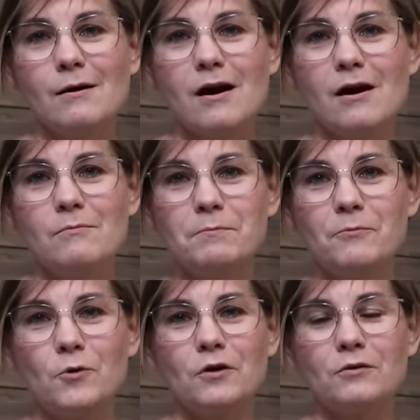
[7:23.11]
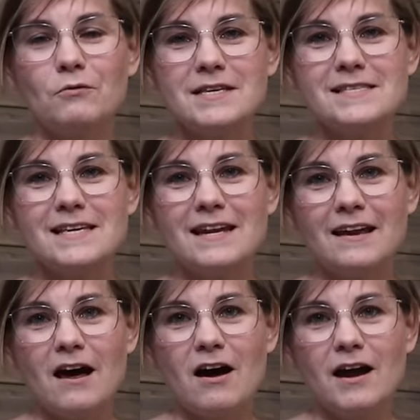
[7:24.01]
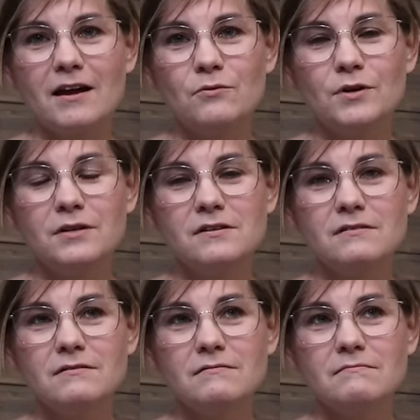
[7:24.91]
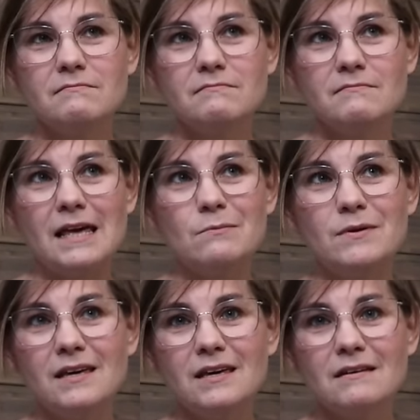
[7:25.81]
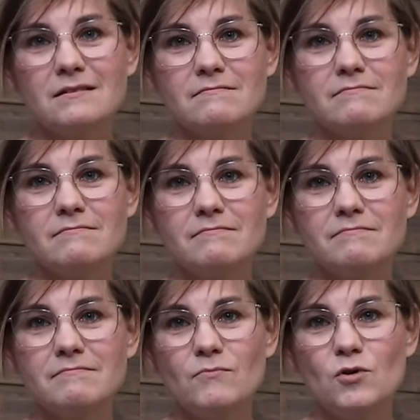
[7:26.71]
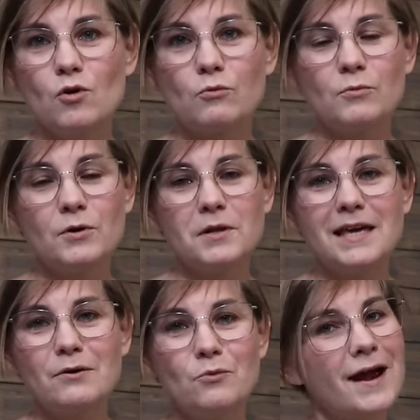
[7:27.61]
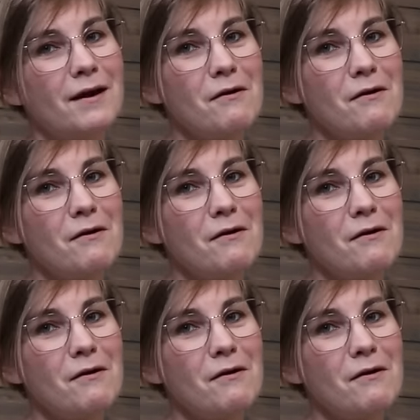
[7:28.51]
bit more crazy than I would maybe normally wear.